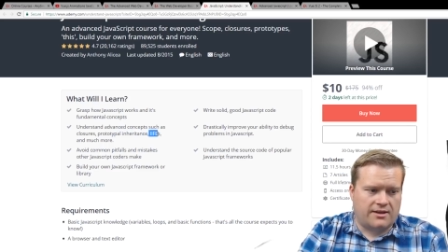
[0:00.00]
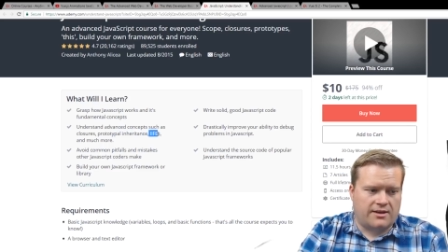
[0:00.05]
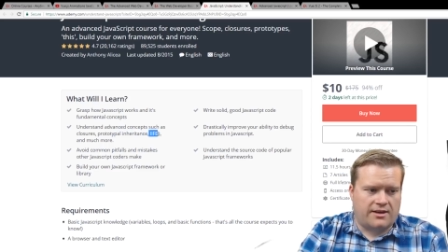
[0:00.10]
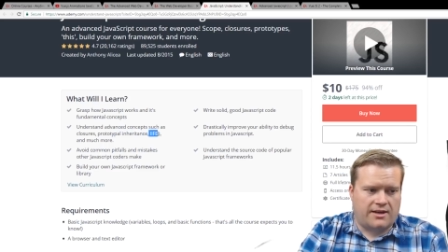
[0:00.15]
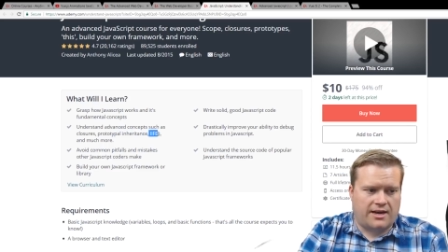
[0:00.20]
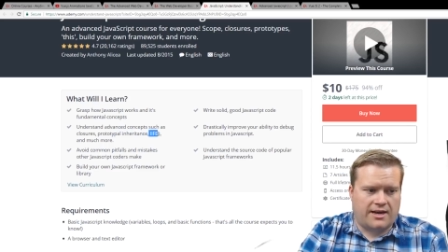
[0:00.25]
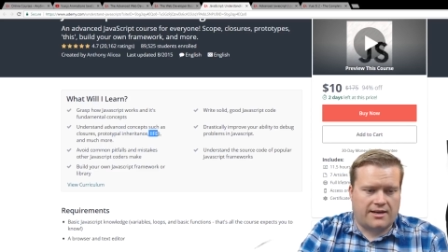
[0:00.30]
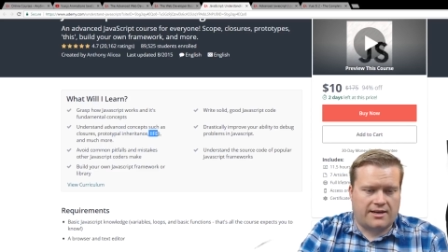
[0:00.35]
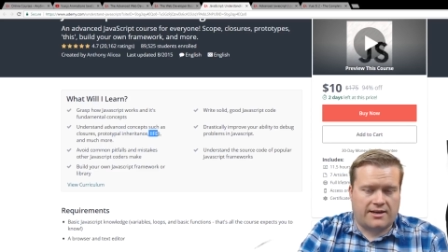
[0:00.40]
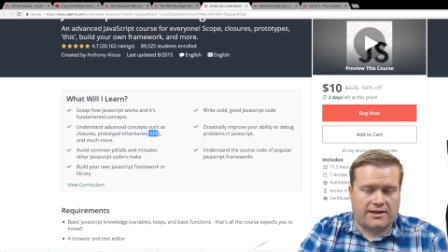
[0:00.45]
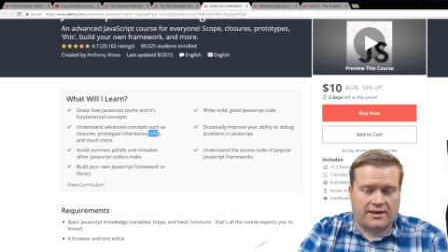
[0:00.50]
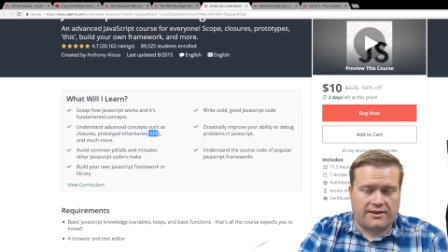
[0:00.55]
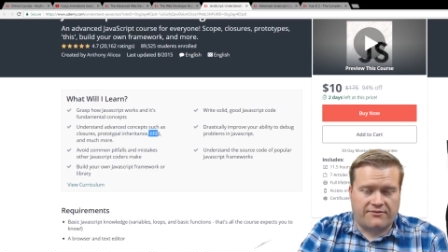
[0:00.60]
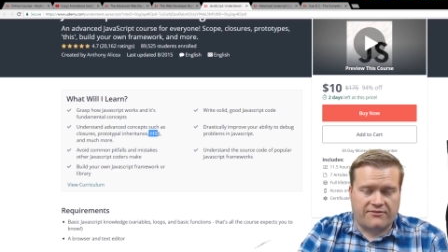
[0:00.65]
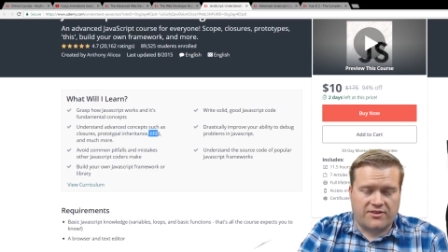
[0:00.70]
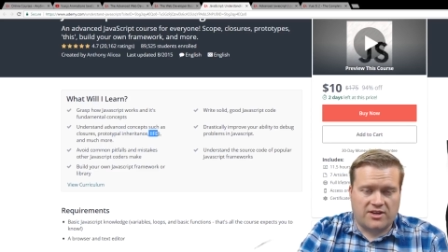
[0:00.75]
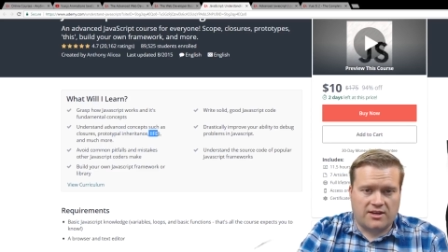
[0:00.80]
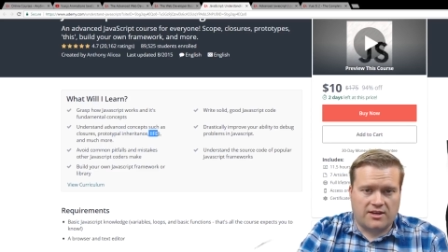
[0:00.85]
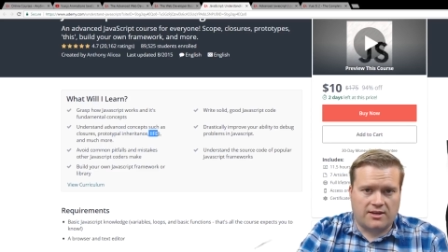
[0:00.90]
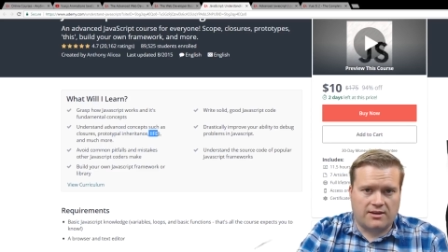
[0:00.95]

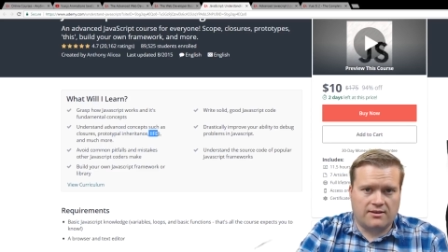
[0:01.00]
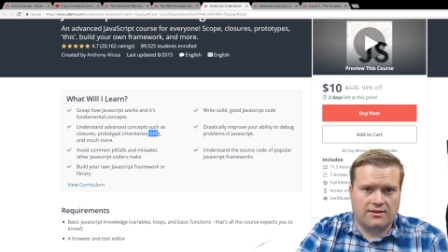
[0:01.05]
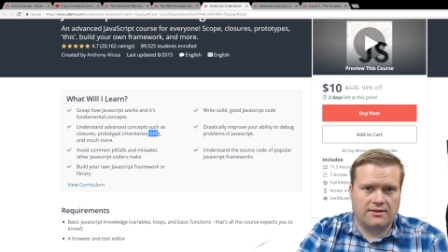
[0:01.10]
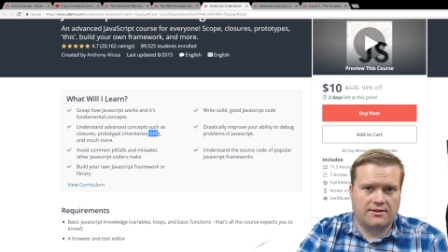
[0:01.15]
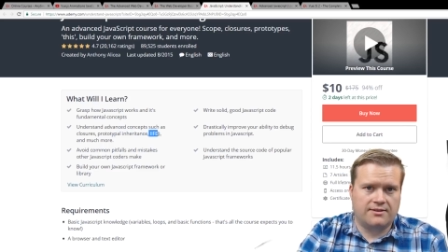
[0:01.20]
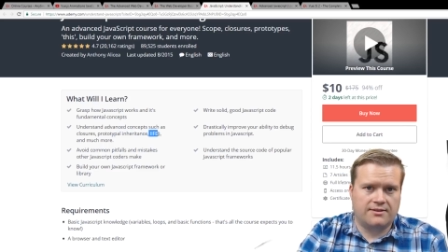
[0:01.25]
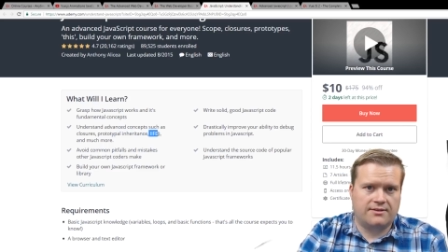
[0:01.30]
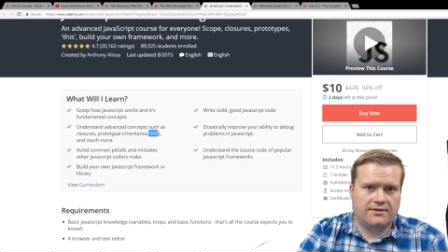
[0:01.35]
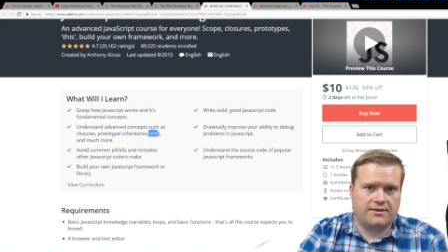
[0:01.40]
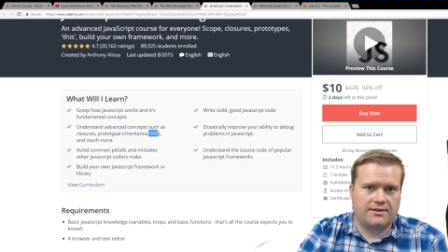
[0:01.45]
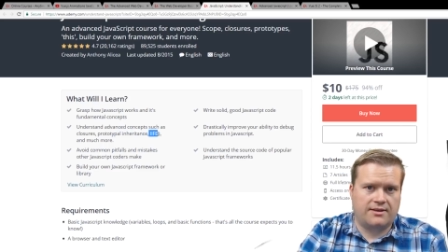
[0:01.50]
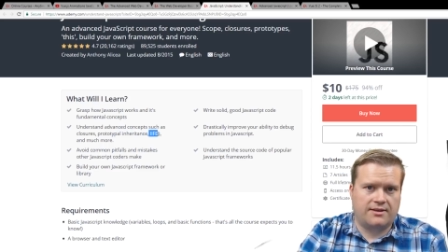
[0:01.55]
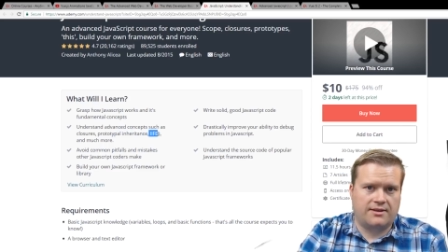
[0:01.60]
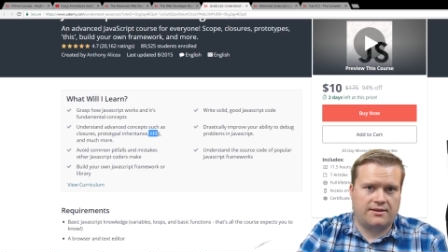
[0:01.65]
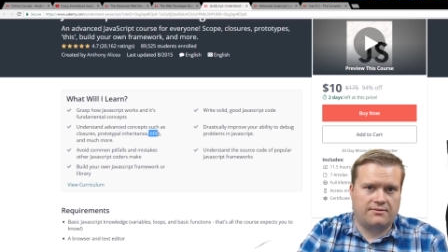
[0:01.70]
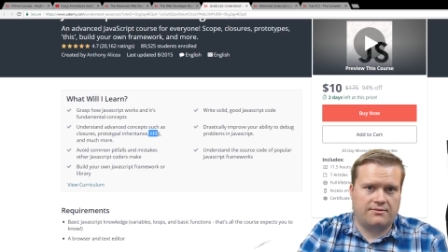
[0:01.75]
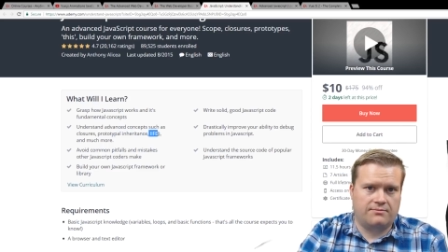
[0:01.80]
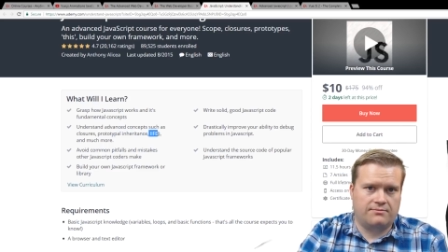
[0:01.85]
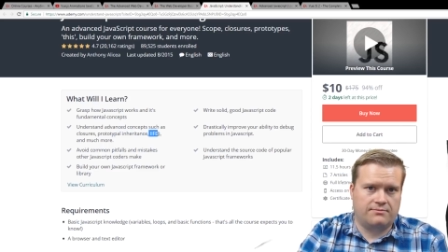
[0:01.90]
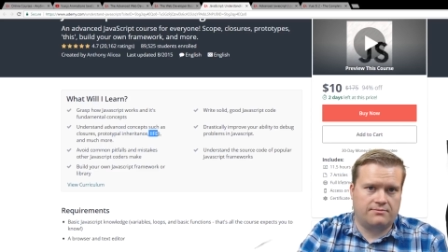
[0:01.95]
IIFE,
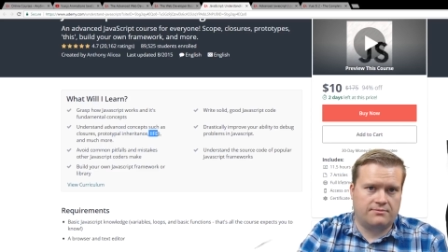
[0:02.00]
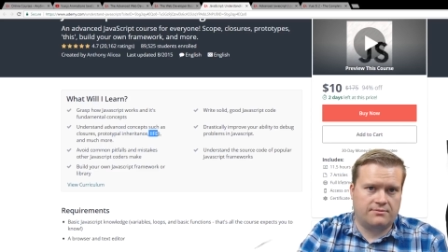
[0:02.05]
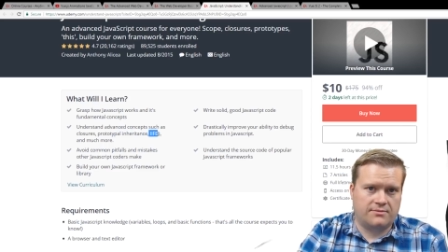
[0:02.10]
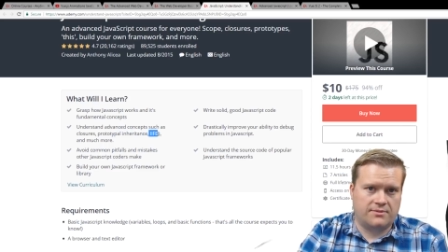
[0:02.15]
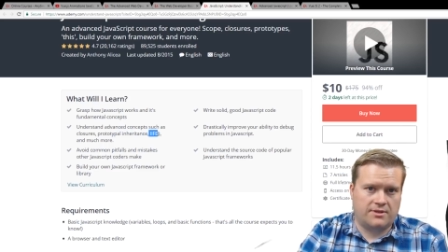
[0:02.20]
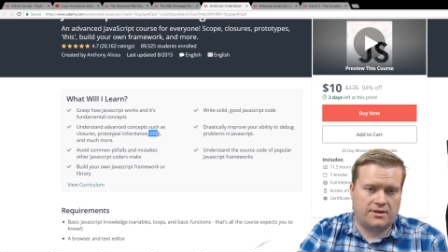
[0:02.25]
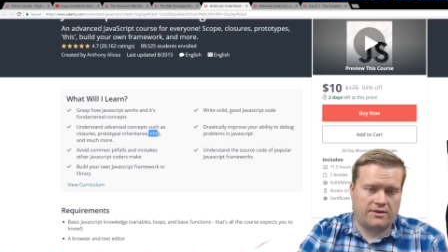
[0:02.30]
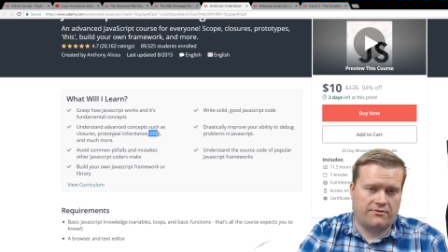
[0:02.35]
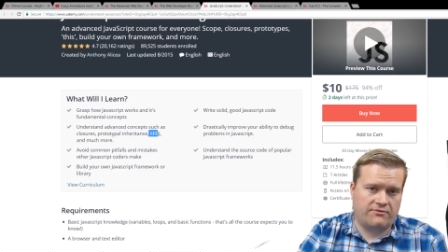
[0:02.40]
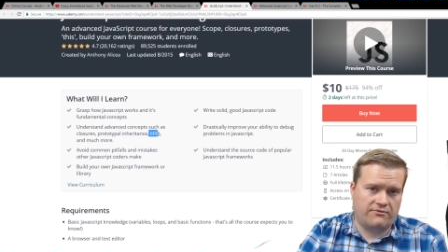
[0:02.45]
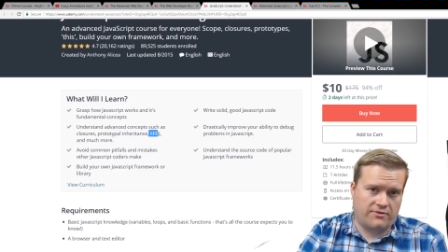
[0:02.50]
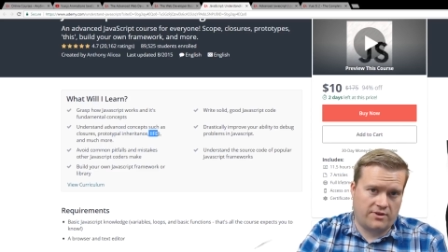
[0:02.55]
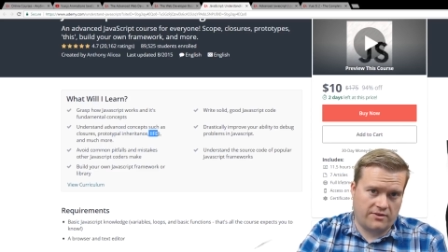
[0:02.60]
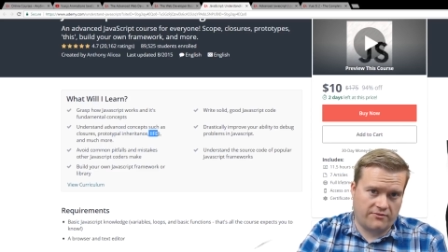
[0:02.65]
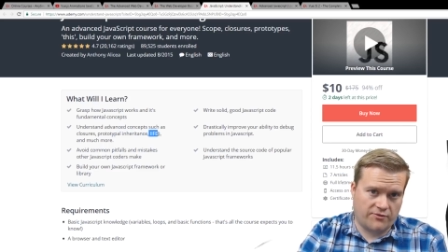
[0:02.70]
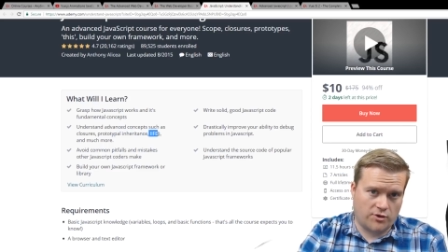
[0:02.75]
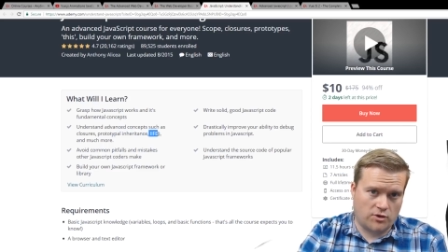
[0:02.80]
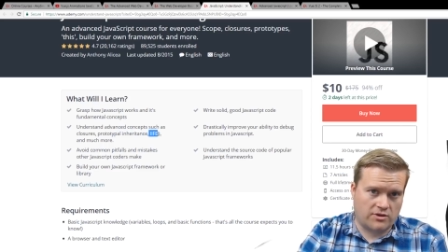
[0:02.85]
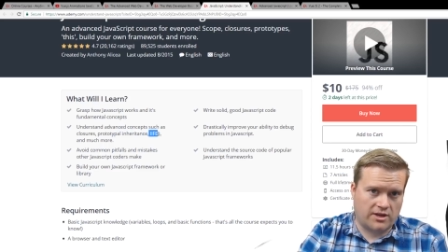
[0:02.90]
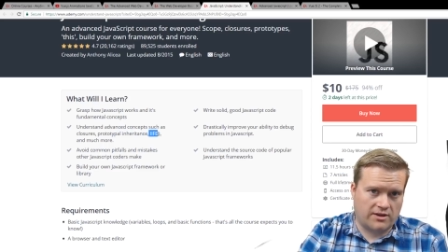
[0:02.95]
um, in,
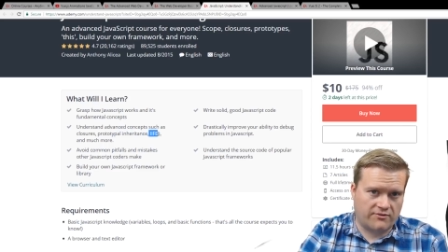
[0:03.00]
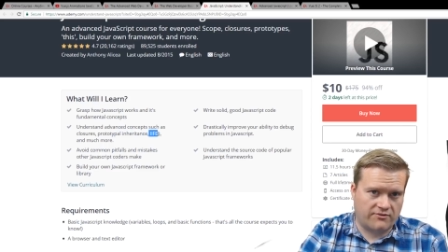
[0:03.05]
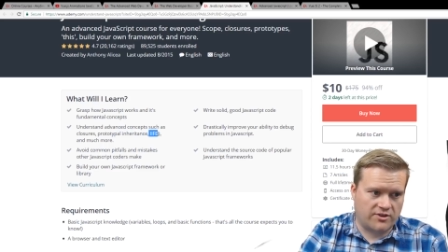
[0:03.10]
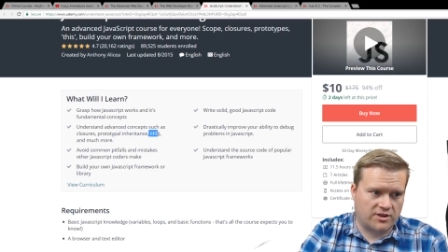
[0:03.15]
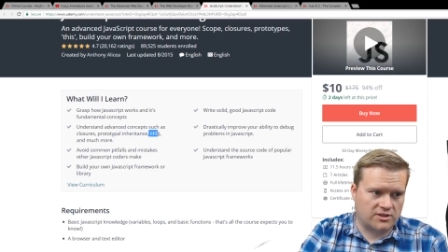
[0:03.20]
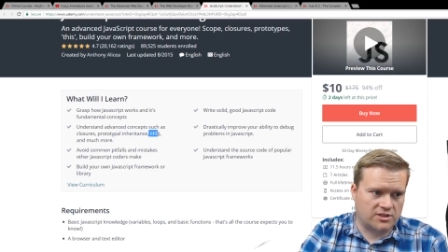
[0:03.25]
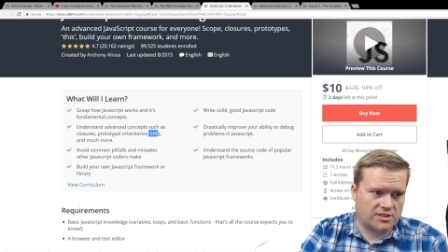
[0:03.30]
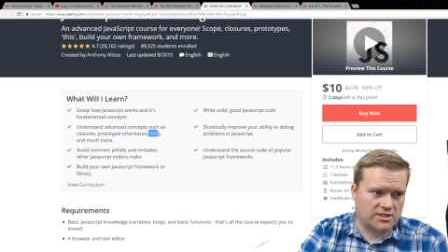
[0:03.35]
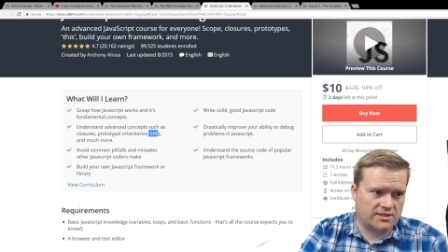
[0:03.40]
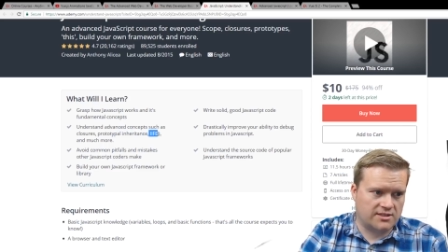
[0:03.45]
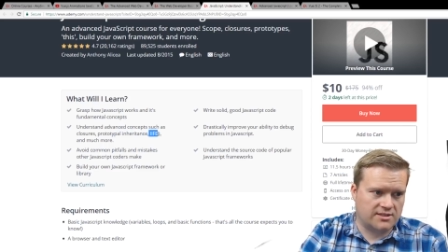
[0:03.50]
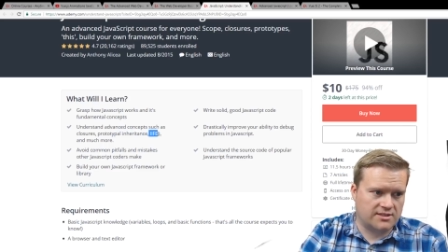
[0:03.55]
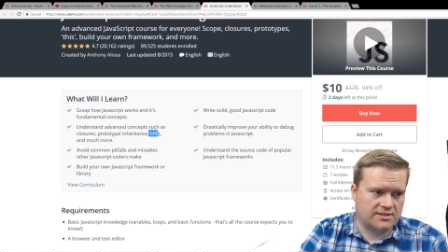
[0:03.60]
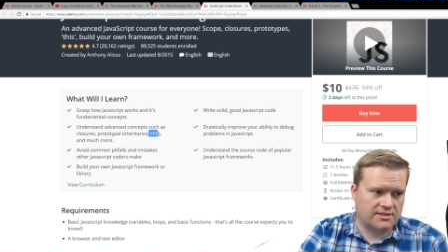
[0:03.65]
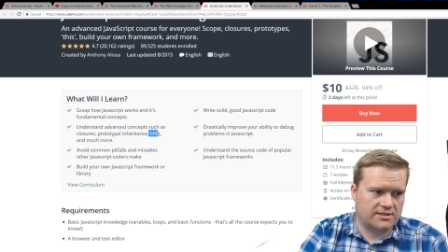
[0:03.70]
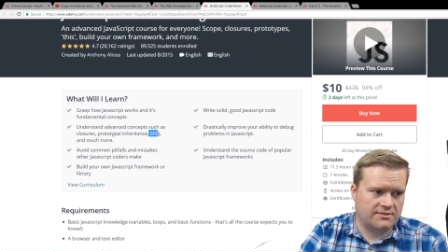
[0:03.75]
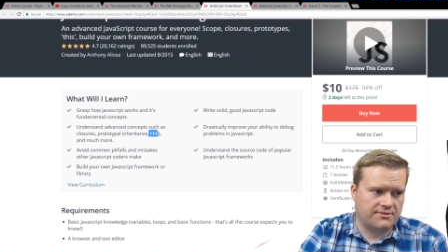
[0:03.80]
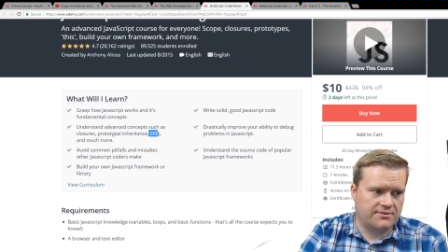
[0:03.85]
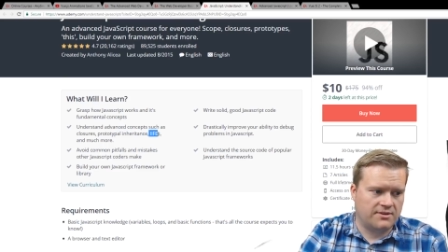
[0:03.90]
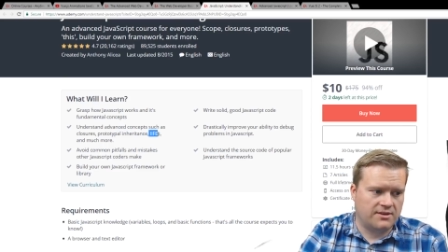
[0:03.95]
invoking functions,
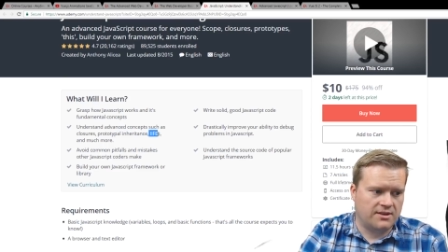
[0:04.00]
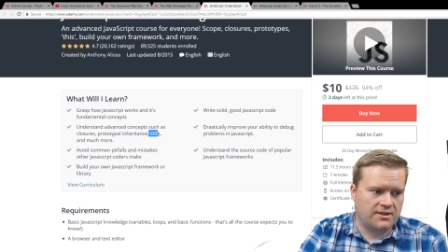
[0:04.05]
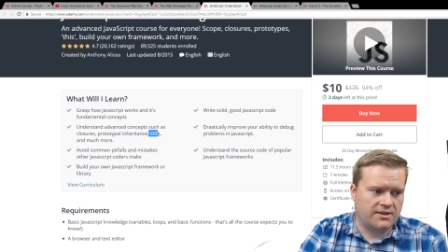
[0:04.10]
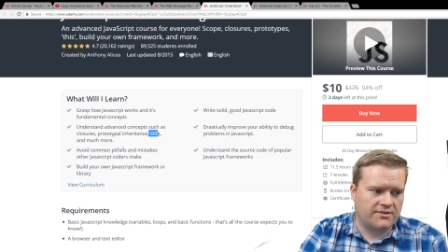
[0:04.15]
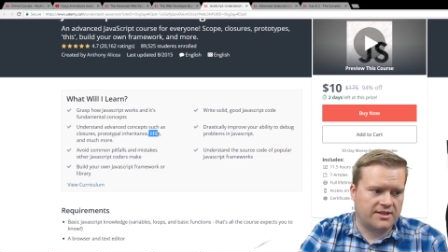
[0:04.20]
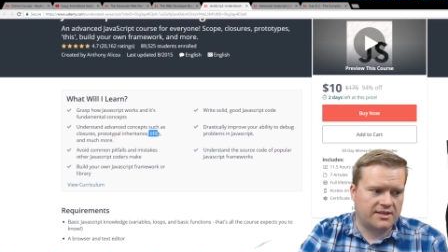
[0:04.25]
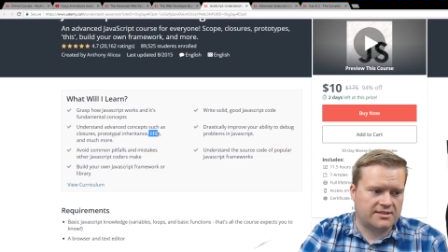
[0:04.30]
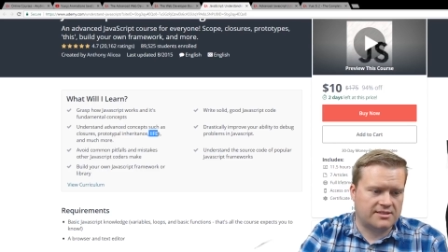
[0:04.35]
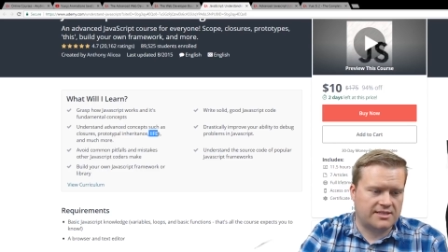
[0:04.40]
things